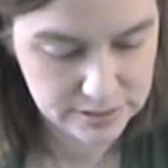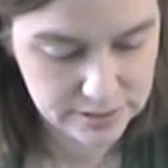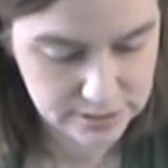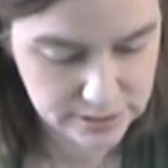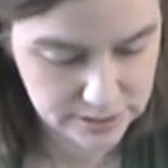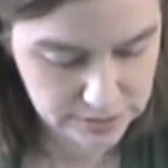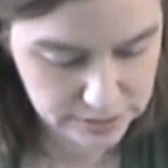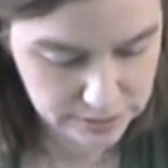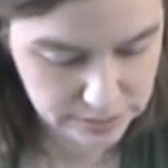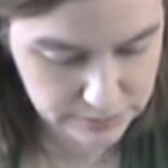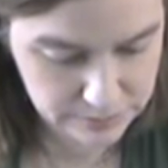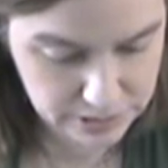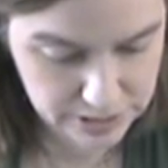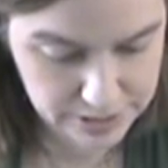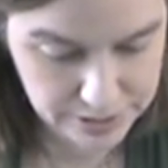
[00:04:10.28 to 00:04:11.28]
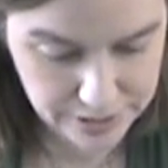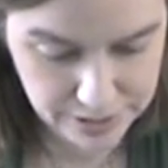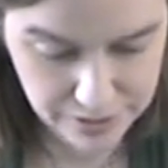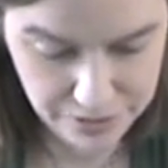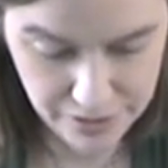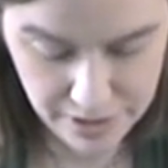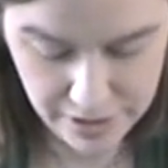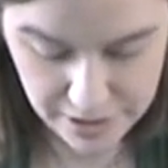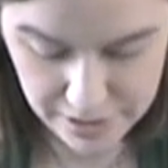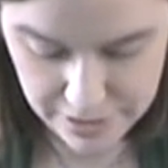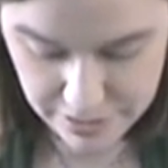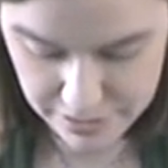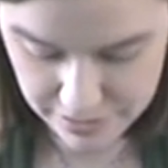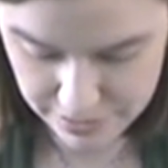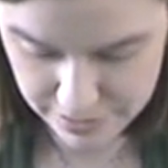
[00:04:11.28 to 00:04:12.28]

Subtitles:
Nope, doesn't go there.